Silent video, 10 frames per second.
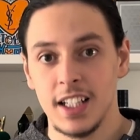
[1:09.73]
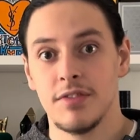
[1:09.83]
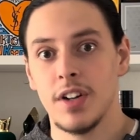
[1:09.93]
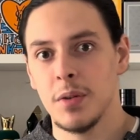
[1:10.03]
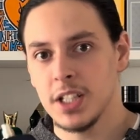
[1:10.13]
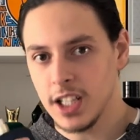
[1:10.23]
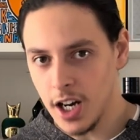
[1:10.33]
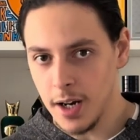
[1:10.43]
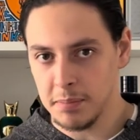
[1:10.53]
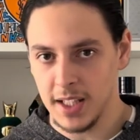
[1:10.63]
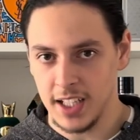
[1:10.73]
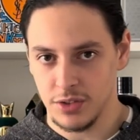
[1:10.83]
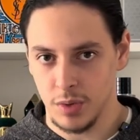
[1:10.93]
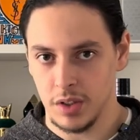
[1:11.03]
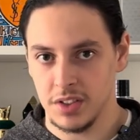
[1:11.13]
a very
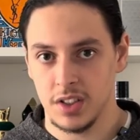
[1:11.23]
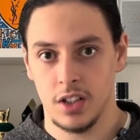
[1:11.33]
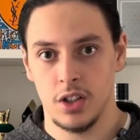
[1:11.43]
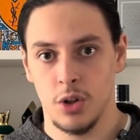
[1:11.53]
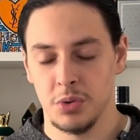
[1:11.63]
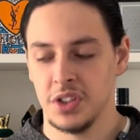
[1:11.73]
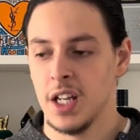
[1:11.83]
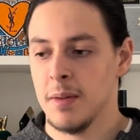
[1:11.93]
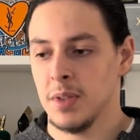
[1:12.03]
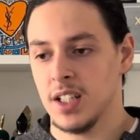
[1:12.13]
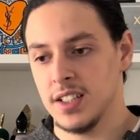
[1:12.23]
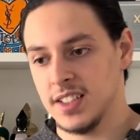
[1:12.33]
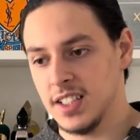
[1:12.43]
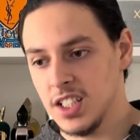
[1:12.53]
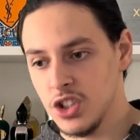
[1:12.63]
complex fragrance to the nose, because
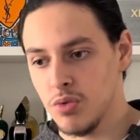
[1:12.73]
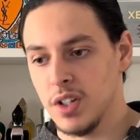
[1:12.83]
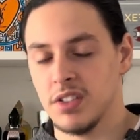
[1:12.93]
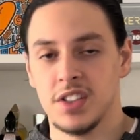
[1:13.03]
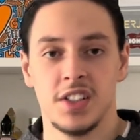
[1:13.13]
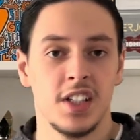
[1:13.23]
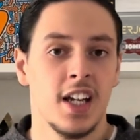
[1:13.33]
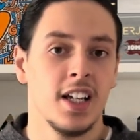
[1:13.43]
niche fragrances